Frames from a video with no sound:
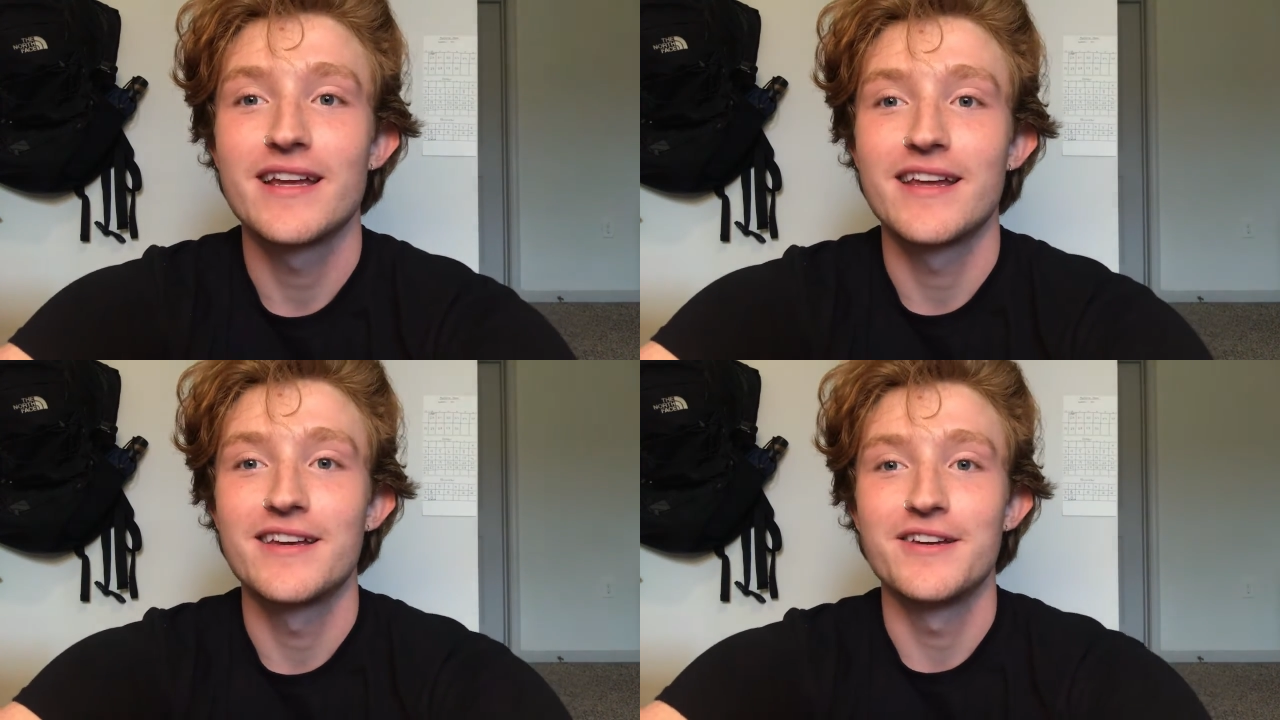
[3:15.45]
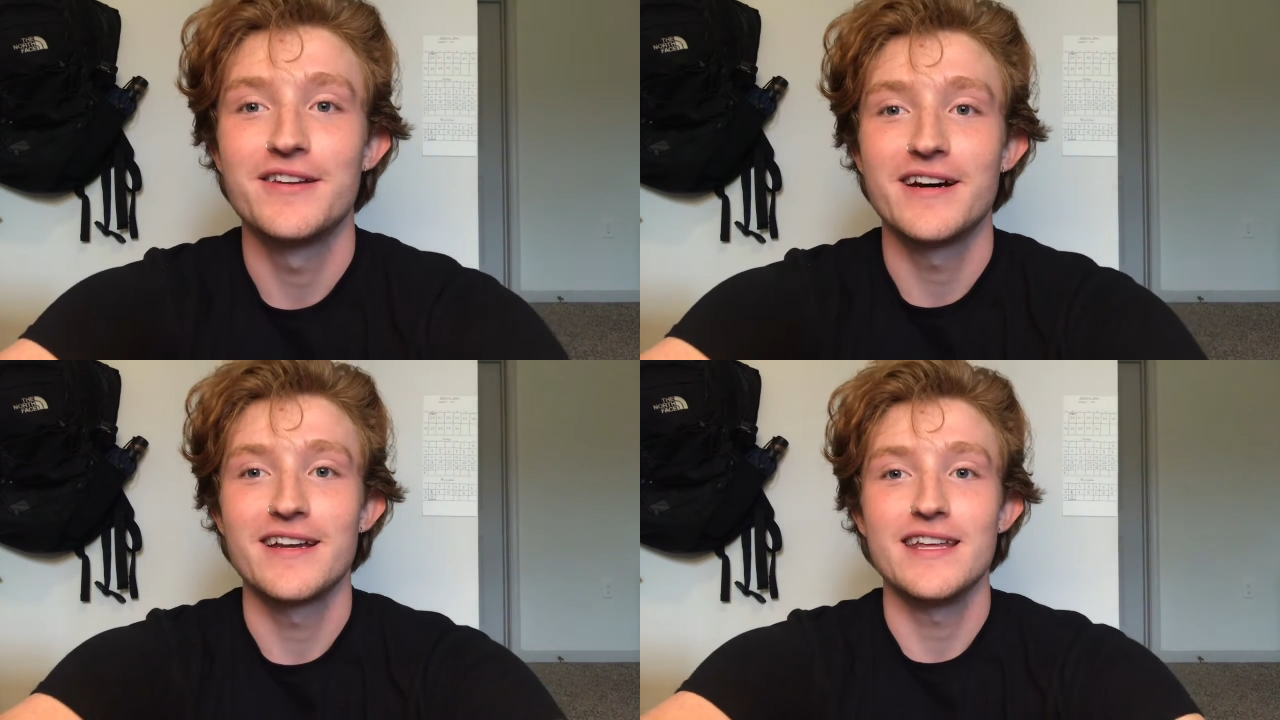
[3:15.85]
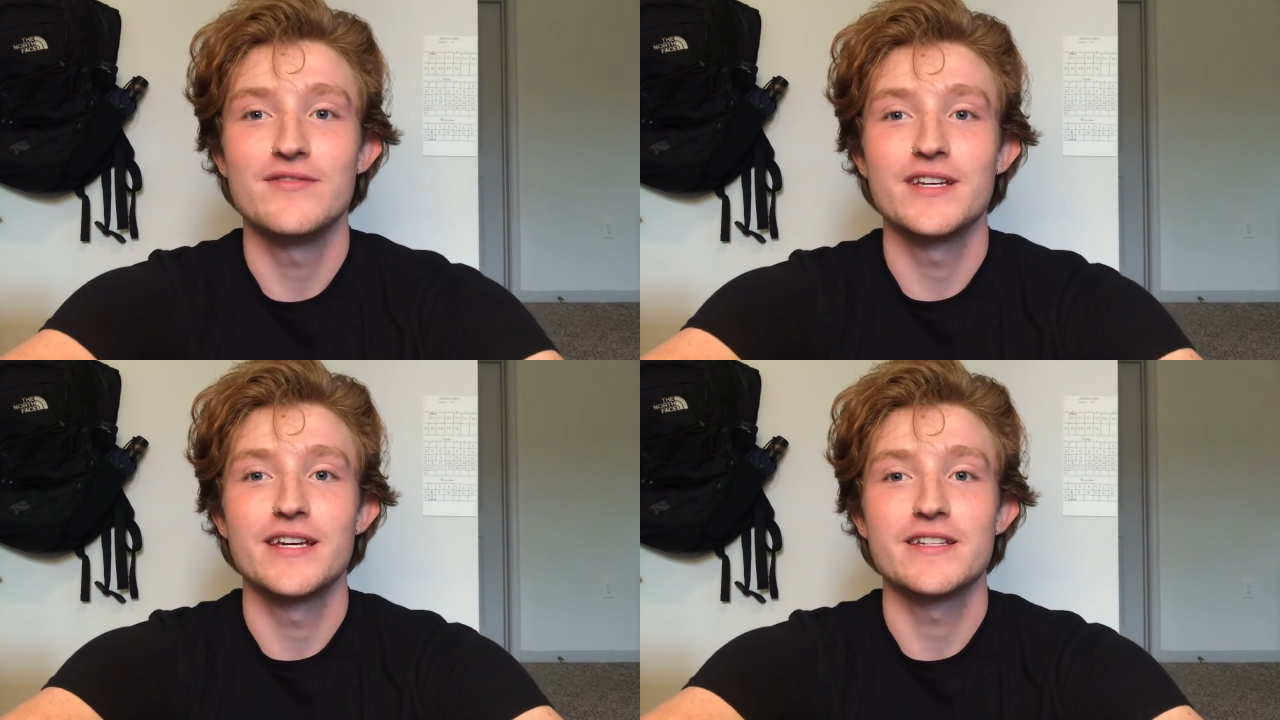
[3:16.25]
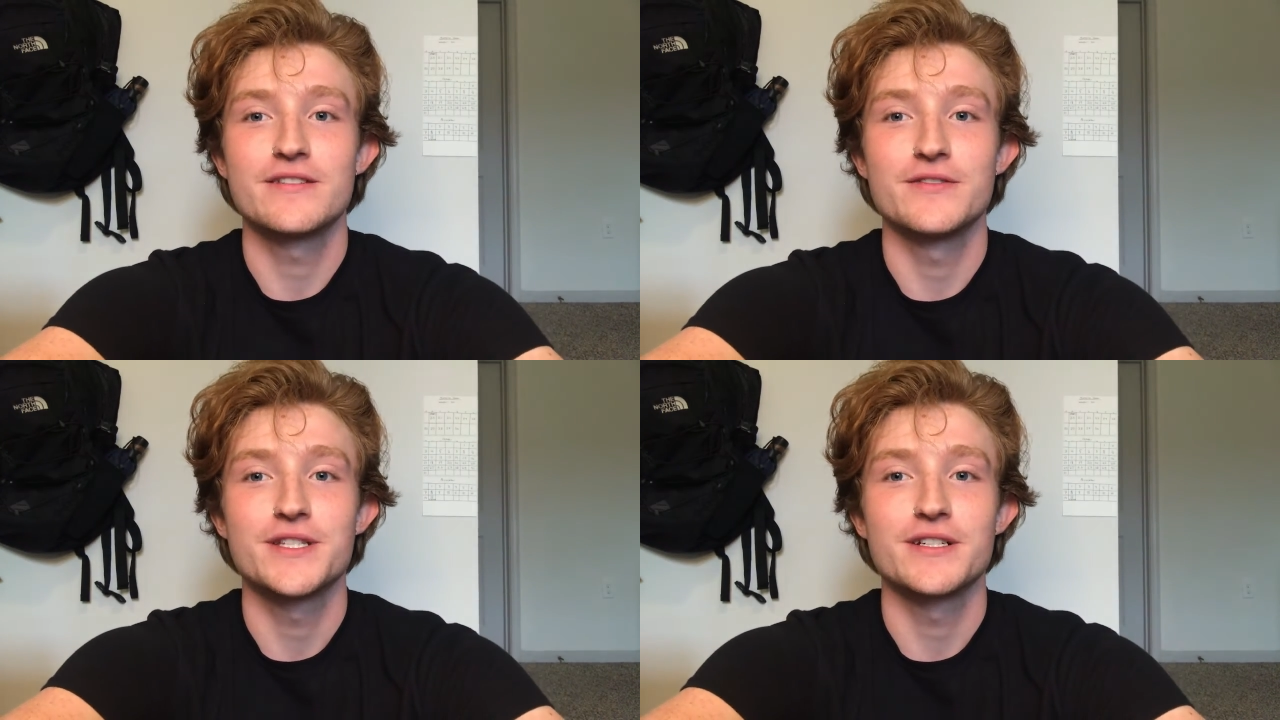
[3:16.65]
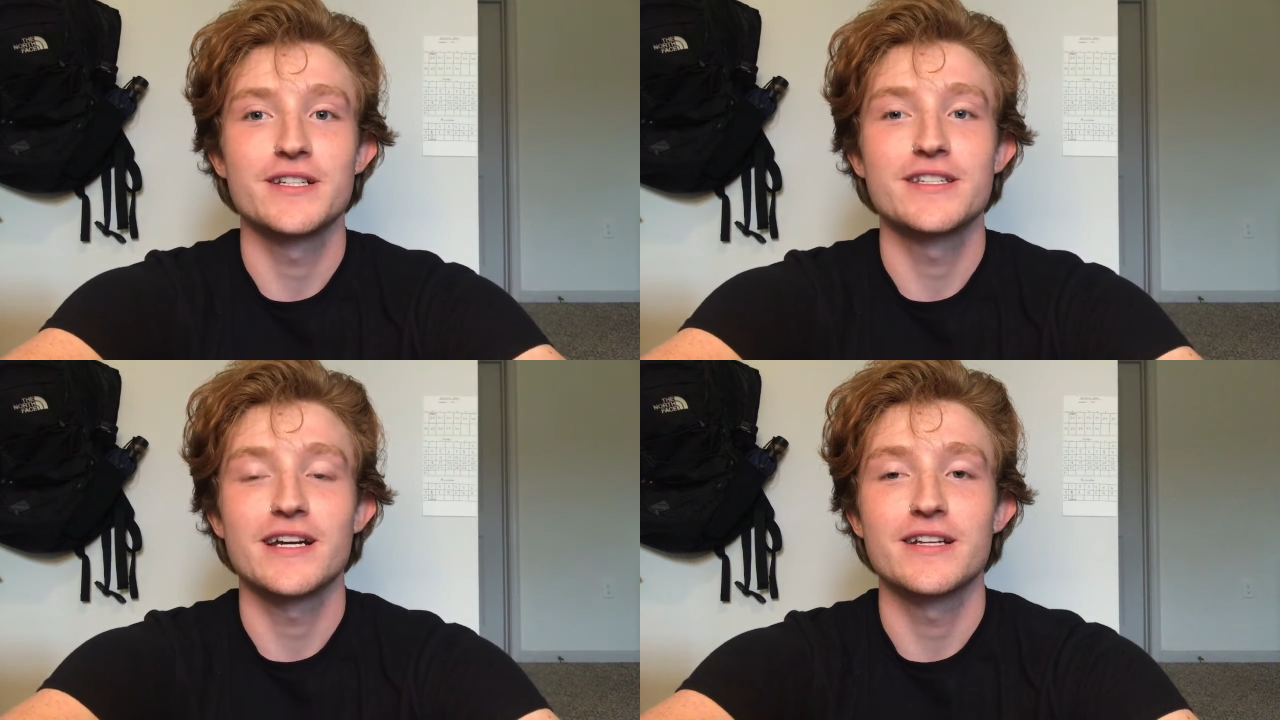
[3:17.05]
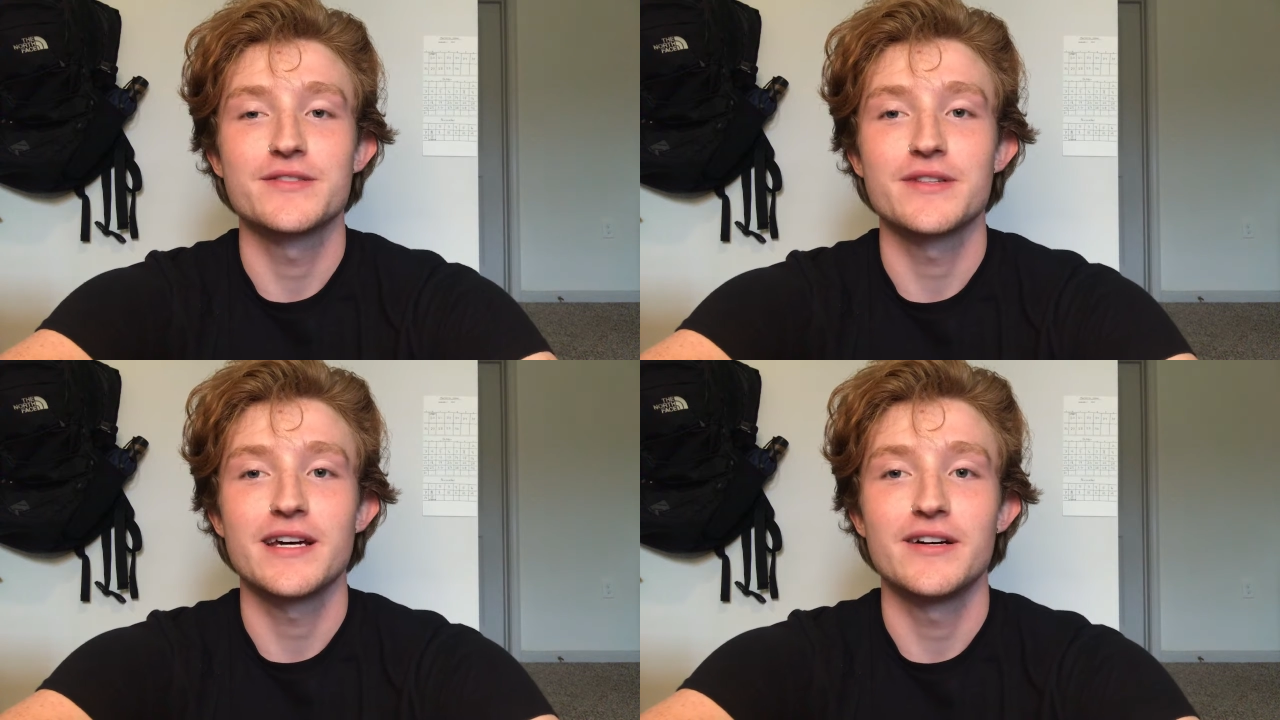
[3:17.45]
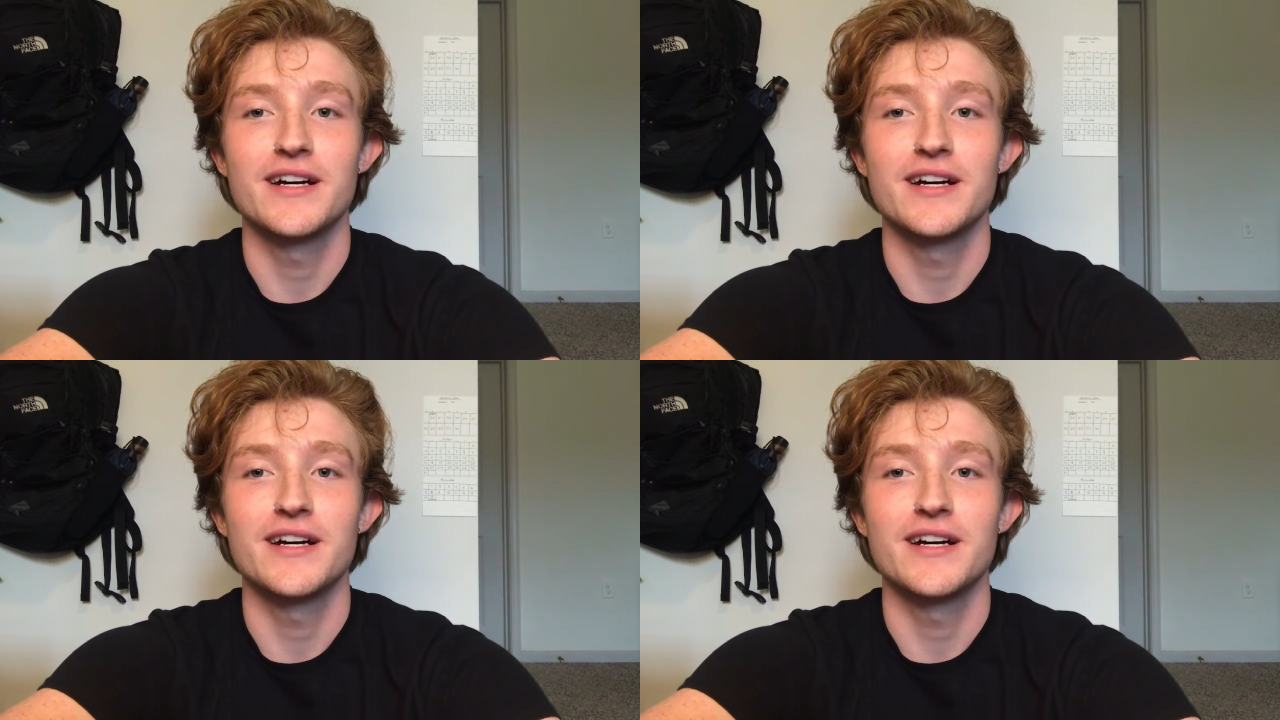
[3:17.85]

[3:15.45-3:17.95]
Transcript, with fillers: I could not even get through 30 seconds without